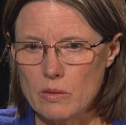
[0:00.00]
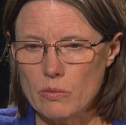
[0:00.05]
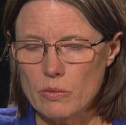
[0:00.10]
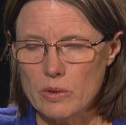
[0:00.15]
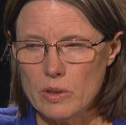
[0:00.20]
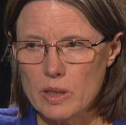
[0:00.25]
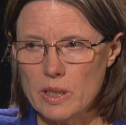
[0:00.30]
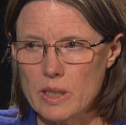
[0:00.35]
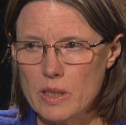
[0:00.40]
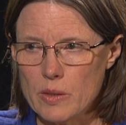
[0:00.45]
It
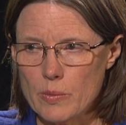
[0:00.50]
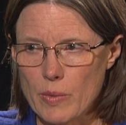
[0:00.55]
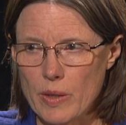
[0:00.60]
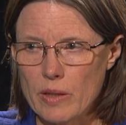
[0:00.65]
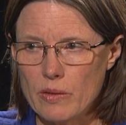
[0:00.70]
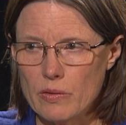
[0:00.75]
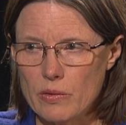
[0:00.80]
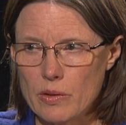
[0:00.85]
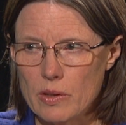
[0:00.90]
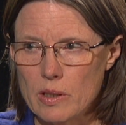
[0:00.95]
really is
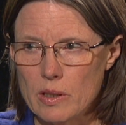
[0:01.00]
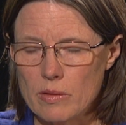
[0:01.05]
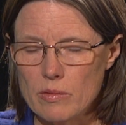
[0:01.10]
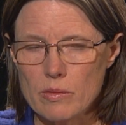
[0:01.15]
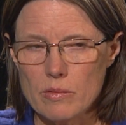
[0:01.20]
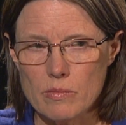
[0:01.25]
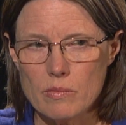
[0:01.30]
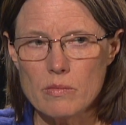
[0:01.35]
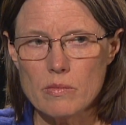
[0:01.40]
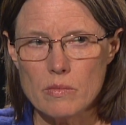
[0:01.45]
bad for the
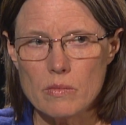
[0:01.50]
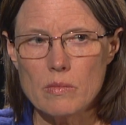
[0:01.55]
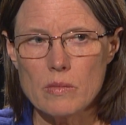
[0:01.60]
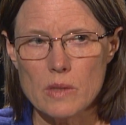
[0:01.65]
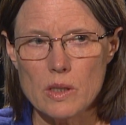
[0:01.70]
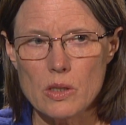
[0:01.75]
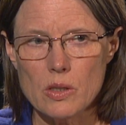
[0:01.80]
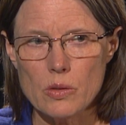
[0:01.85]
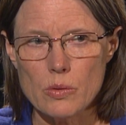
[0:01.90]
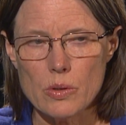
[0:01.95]

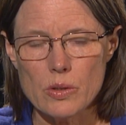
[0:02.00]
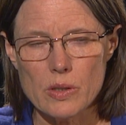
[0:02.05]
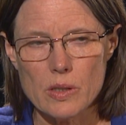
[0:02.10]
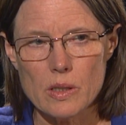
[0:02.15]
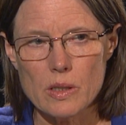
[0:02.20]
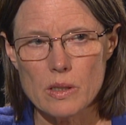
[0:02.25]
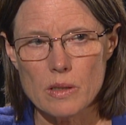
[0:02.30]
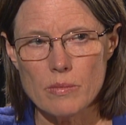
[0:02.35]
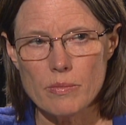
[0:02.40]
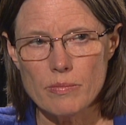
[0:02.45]
sewer
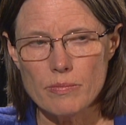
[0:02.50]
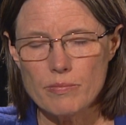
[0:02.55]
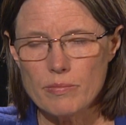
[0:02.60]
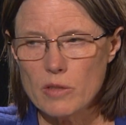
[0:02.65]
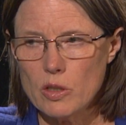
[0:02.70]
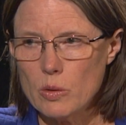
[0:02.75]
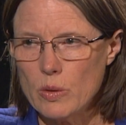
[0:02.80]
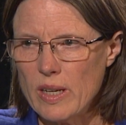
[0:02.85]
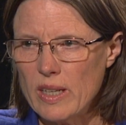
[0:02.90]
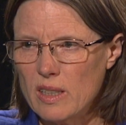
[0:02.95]
system.
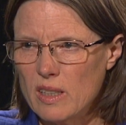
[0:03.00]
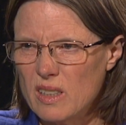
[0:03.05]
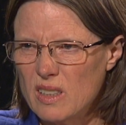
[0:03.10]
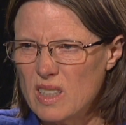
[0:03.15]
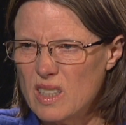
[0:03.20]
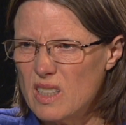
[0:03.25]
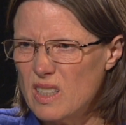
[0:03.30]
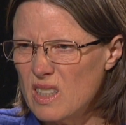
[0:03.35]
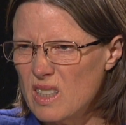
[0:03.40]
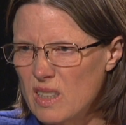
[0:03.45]

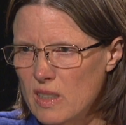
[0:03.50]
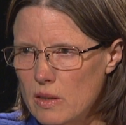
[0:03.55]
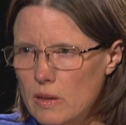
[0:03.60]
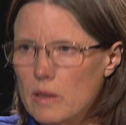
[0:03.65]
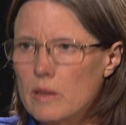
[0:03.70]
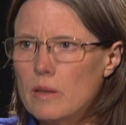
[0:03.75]
Coagulates in there.